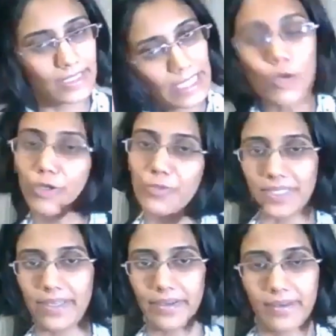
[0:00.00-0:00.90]
They're going to
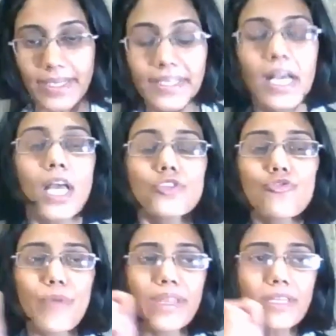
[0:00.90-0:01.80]
be there, right?
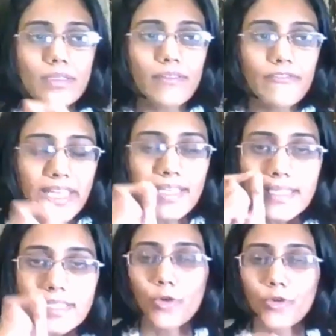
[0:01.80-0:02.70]
So when, when
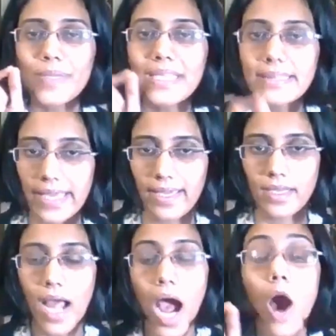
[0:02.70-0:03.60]
it's going to be there,
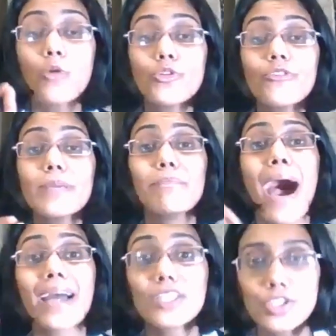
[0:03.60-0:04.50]
how do we
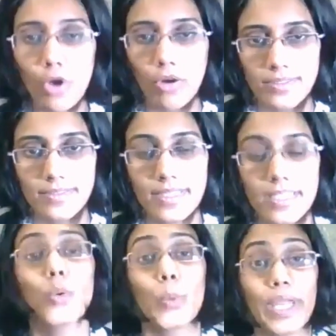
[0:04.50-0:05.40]
manage toxins
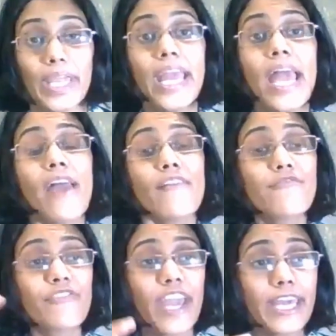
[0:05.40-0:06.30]
in a way
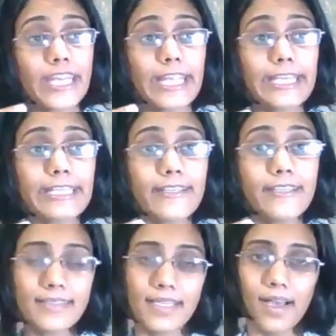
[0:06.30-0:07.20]
where it
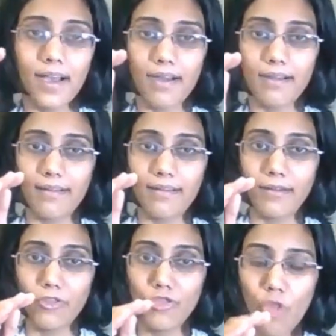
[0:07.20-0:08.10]
is
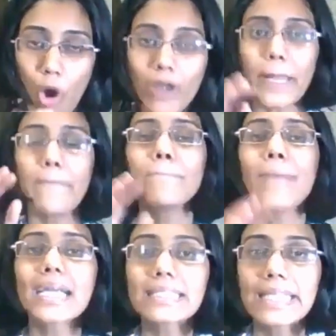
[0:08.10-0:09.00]
uh, not
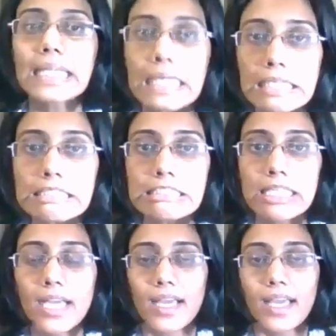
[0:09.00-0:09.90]
impacting us